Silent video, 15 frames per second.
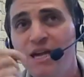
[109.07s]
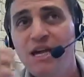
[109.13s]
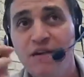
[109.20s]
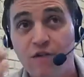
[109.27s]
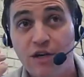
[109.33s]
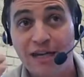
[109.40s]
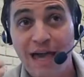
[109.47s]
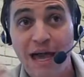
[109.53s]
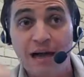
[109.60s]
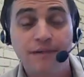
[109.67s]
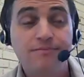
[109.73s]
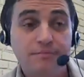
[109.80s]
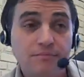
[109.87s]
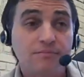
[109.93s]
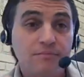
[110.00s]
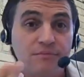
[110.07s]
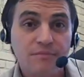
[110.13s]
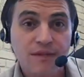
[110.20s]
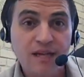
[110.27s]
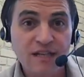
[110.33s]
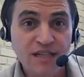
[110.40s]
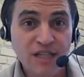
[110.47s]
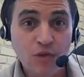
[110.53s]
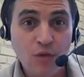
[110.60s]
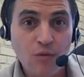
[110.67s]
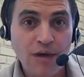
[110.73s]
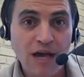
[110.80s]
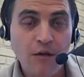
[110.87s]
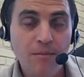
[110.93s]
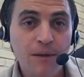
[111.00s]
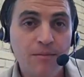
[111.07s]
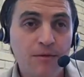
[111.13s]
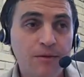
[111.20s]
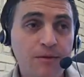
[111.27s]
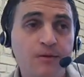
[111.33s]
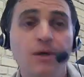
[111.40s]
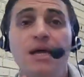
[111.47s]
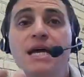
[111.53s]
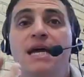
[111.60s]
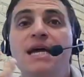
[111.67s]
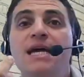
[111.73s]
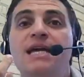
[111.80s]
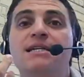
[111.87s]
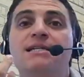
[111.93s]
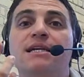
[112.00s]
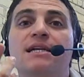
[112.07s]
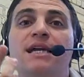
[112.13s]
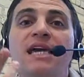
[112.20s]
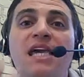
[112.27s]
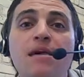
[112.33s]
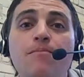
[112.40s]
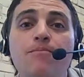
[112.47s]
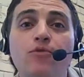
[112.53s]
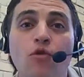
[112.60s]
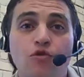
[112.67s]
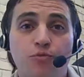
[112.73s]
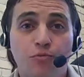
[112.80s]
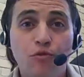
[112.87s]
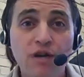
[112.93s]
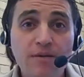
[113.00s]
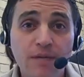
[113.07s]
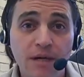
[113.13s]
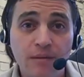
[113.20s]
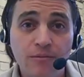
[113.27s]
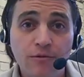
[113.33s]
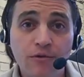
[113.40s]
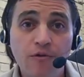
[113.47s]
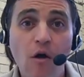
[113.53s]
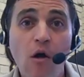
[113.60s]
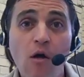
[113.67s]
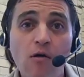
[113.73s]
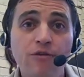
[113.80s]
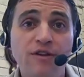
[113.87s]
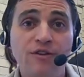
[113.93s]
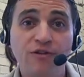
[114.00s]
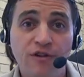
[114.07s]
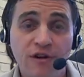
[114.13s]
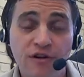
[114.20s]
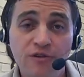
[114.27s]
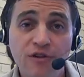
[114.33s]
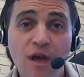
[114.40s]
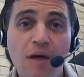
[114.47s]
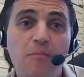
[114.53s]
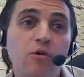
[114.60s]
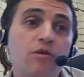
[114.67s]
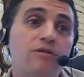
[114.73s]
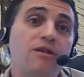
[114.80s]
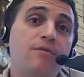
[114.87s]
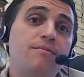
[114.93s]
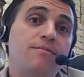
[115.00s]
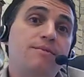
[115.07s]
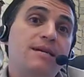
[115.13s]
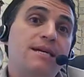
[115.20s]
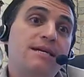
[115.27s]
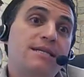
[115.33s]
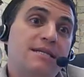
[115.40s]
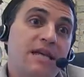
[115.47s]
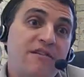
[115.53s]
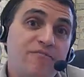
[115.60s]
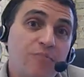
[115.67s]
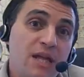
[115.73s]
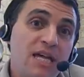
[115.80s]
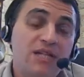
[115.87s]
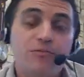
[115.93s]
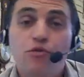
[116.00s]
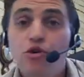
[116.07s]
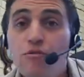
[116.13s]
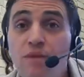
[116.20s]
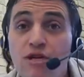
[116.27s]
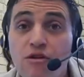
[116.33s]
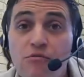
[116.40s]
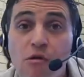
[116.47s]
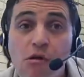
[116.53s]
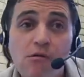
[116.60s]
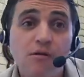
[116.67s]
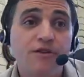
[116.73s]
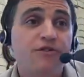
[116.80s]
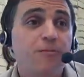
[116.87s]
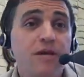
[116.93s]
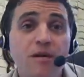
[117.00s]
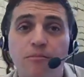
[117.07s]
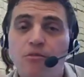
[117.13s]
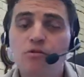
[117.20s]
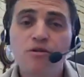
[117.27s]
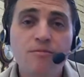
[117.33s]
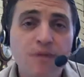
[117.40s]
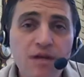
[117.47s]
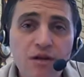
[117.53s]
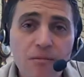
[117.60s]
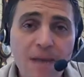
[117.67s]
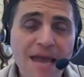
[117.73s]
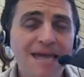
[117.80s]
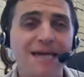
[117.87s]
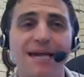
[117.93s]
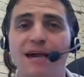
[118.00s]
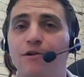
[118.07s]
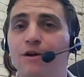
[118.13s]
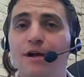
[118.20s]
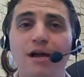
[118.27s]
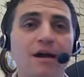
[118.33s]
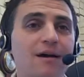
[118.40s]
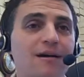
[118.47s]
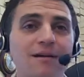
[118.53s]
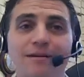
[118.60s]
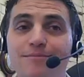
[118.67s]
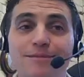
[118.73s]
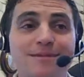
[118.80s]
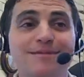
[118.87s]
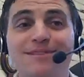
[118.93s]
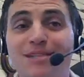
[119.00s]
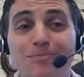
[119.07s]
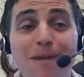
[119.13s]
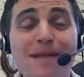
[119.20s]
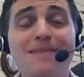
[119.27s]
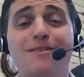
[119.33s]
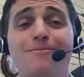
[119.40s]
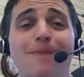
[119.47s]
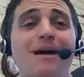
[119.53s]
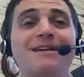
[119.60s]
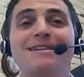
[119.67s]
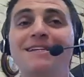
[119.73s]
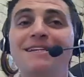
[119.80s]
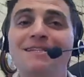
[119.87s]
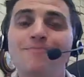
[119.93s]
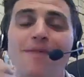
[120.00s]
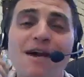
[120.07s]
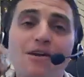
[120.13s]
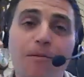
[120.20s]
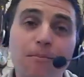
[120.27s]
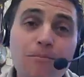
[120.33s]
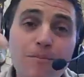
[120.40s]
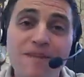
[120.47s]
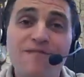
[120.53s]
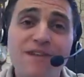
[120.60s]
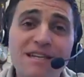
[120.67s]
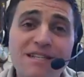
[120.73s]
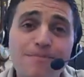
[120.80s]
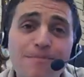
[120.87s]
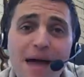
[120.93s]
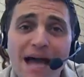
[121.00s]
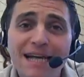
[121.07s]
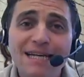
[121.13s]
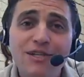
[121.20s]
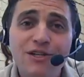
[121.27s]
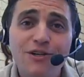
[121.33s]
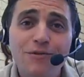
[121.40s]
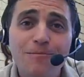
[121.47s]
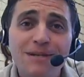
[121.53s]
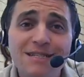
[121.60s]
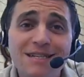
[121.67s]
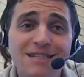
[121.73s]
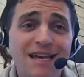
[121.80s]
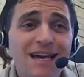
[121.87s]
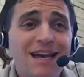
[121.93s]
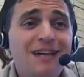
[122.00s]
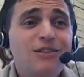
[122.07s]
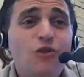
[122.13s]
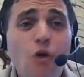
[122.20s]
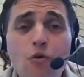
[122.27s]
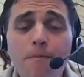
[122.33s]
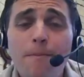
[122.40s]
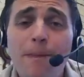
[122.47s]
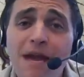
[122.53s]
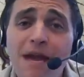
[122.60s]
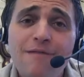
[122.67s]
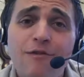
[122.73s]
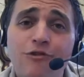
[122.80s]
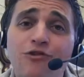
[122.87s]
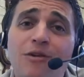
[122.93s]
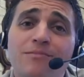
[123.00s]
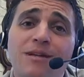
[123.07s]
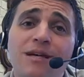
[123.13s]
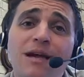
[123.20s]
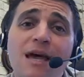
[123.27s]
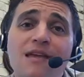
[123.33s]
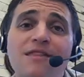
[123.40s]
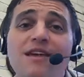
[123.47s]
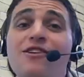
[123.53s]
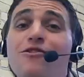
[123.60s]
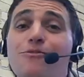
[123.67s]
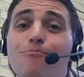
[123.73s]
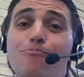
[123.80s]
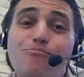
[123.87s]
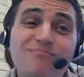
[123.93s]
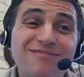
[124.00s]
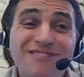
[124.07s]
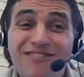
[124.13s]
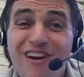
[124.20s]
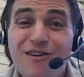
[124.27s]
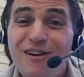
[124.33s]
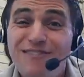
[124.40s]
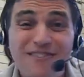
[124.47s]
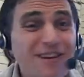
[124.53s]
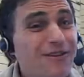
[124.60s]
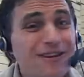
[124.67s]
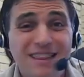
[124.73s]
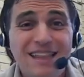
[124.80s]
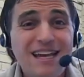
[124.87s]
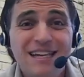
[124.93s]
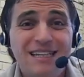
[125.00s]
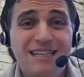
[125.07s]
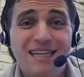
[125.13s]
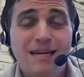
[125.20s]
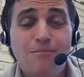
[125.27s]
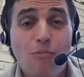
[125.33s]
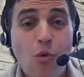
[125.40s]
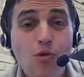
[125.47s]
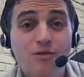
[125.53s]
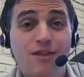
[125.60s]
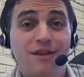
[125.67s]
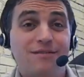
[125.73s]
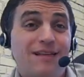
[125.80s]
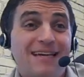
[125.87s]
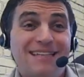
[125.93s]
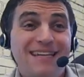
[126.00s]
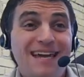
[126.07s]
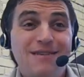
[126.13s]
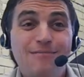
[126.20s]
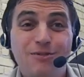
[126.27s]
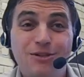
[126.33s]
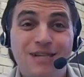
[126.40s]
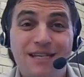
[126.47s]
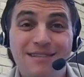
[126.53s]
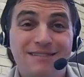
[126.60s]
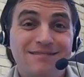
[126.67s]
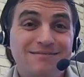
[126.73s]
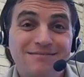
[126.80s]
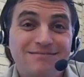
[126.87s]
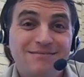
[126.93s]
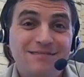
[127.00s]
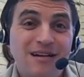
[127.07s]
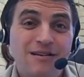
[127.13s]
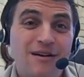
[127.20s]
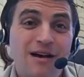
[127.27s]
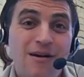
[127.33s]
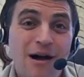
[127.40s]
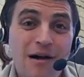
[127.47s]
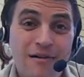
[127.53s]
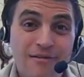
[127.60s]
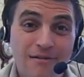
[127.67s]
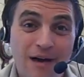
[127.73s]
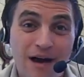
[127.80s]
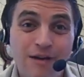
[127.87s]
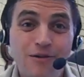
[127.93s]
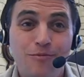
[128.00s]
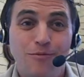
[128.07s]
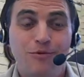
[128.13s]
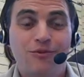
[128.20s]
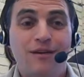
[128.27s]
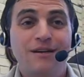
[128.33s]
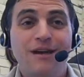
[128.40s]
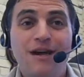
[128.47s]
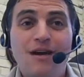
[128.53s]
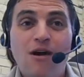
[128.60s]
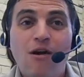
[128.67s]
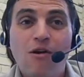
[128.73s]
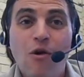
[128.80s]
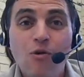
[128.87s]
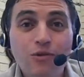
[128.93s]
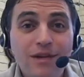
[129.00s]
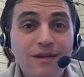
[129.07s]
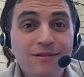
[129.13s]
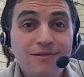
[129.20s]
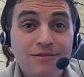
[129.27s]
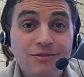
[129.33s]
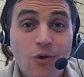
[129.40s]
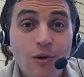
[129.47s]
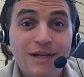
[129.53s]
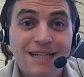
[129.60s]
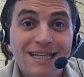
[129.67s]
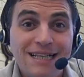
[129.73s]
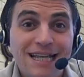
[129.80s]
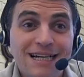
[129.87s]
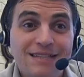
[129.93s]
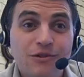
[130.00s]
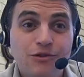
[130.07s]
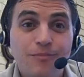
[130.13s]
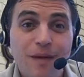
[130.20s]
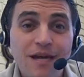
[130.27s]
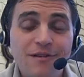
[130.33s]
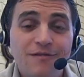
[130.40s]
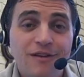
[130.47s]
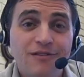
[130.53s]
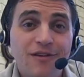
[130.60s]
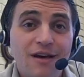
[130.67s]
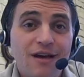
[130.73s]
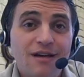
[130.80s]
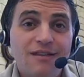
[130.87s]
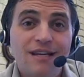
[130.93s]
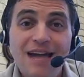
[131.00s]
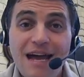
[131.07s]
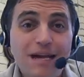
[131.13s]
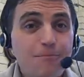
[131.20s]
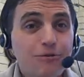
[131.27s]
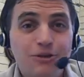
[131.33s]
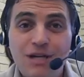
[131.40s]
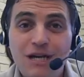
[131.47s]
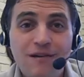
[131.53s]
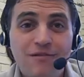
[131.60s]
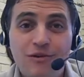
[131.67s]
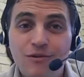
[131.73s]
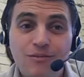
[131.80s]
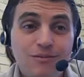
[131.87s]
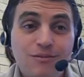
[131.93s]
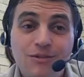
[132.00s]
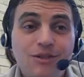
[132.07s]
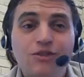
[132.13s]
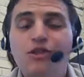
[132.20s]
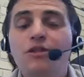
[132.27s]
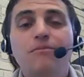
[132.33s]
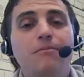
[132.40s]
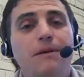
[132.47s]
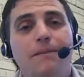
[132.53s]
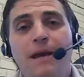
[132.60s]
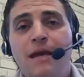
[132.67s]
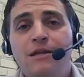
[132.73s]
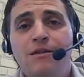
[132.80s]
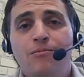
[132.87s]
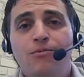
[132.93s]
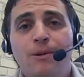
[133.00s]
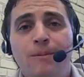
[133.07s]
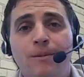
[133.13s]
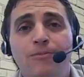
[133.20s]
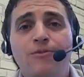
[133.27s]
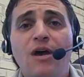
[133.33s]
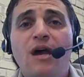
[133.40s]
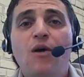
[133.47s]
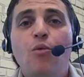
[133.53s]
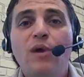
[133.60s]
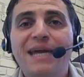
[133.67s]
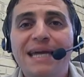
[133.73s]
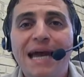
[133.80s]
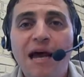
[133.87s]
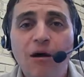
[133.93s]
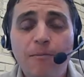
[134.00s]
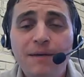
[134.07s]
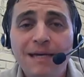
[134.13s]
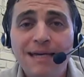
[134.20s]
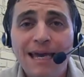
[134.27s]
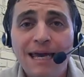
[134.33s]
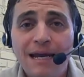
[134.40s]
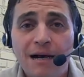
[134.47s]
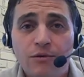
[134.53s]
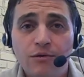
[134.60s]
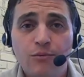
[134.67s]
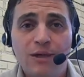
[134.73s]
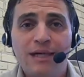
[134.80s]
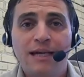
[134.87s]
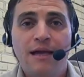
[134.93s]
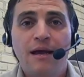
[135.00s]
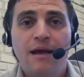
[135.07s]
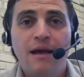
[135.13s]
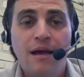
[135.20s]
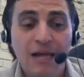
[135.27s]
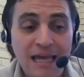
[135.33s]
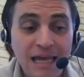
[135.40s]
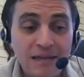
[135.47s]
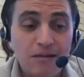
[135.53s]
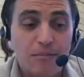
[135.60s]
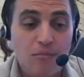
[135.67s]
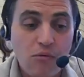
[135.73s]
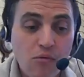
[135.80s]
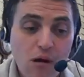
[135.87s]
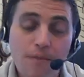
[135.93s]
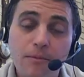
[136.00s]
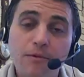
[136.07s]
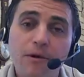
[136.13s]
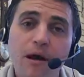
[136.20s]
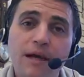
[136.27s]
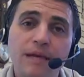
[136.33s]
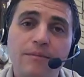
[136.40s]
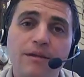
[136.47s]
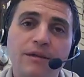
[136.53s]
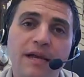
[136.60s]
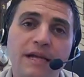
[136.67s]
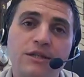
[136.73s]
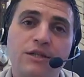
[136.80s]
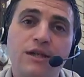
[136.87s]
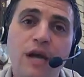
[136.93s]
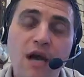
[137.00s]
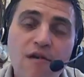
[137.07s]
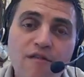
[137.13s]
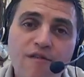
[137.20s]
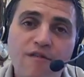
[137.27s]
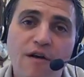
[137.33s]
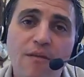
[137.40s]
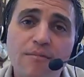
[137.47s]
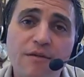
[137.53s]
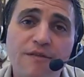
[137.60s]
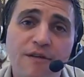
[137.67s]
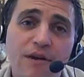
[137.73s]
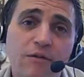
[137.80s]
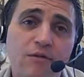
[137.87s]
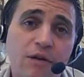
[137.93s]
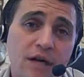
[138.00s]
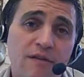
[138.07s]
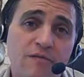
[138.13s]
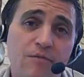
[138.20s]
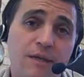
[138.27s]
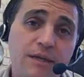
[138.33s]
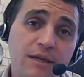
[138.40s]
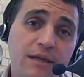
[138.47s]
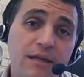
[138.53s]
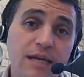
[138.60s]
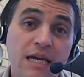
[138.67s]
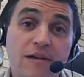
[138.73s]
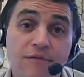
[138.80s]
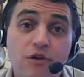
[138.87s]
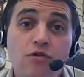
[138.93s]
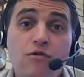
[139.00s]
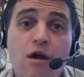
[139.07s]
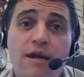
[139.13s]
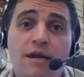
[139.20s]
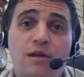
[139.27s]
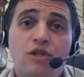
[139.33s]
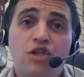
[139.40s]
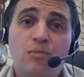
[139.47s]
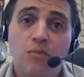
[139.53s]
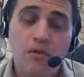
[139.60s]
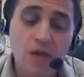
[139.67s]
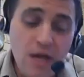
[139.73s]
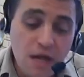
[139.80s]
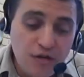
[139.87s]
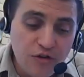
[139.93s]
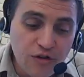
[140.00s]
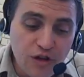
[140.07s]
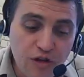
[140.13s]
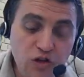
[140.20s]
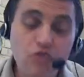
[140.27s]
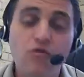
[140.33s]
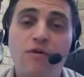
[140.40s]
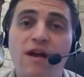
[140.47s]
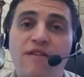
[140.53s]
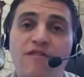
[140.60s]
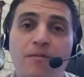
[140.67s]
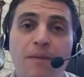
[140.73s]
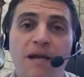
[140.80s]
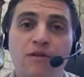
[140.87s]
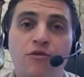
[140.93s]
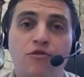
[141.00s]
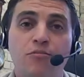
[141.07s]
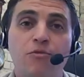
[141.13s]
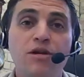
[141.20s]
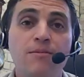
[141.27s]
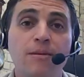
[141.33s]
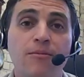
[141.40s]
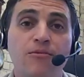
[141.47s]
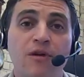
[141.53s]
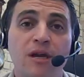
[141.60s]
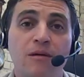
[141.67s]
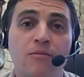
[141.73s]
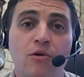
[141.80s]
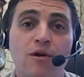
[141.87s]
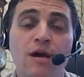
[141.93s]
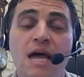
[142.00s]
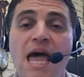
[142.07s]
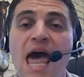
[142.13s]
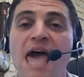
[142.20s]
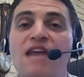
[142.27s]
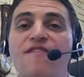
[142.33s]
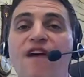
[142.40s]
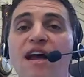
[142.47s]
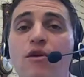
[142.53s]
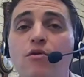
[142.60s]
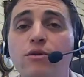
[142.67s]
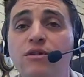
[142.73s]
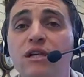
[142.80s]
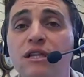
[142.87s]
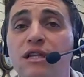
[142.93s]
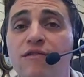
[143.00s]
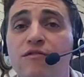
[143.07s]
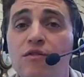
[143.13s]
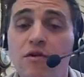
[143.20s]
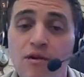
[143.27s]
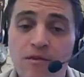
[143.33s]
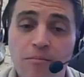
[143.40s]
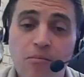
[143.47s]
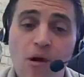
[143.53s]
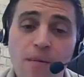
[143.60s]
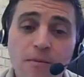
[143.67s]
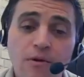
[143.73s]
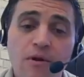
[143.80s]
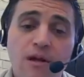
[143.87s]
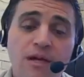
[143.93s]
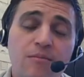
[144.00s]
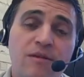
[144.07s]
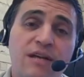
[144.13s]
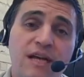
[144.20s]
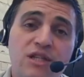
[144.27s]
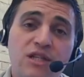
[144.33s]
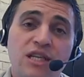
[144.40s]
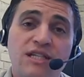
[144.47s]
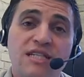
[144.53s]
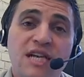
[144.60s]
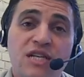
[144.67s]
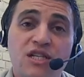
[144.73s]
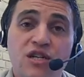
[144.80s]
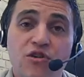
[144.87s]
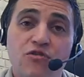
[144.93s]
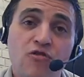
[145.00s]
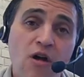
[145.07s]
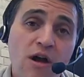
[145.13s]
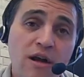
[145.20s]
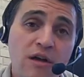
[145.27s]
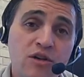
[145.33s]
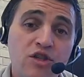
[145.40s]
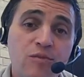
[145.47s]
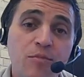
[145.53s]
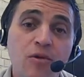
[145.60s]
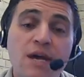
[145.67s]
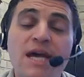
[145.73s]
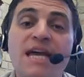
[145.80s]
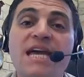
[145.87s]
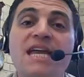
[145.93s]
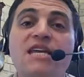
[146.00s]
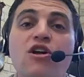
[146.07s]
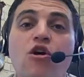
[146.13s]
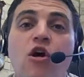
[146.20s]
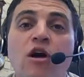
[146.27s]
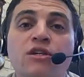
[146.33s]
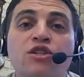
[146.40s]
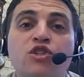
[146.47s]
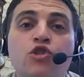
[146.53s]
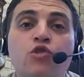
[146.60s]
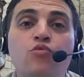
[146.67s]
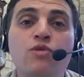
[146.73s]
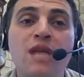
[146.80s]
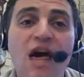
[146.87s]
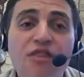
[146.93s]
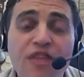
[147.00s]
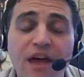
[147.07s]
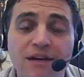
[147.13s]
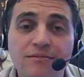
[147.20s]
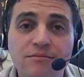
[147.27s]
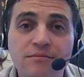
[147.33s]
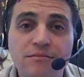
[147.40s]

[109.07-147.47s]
if you can, and this is what we help people do, is to keep those premiums all these years, put them in a safe place, put them in your RRSP, put them in your bank account, spend them, it doesn't matter, invest them back into your business. Don't for something that you're very, very likely, and more than like 10% out of 100% are only going to collect those benefits. The 90% of you, you shouldn't be paying the premiums. We can help you get out. We can get the proper documentation from the federal government if you're not eligible, so you don't have to pay those premiums anymore. And if I don't deliver the proper documentation that says you're not eligible, it costs you nothing.